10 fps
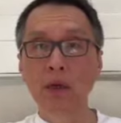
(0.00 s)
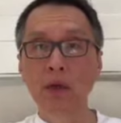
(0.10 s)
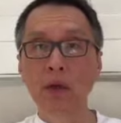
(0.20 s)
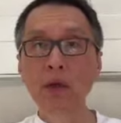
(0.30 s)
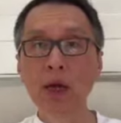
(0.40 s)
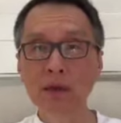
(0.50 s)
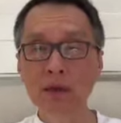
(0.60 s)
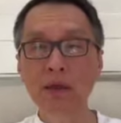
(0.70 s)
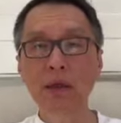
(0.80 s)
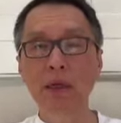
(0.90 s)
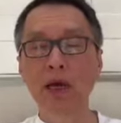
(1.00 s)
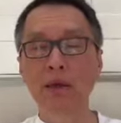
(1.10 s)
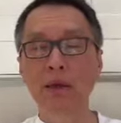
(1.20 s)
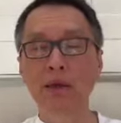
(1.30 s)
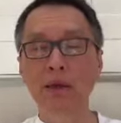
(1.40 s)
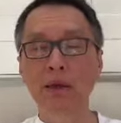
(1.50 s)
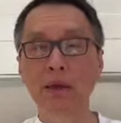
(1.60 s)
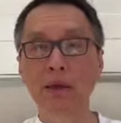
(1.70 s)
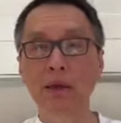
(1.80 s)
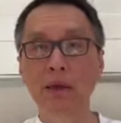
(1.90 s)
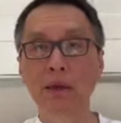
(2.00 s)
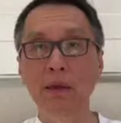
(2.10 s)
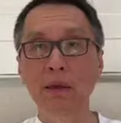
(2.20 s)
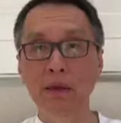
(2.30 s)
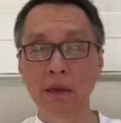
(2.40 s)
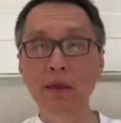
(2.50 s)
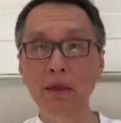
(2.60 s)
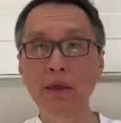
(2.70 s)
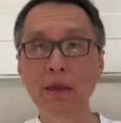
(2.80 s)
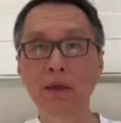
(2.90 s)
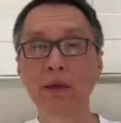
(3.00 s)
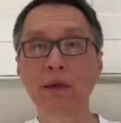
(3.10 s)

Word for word: you can see that Seriously?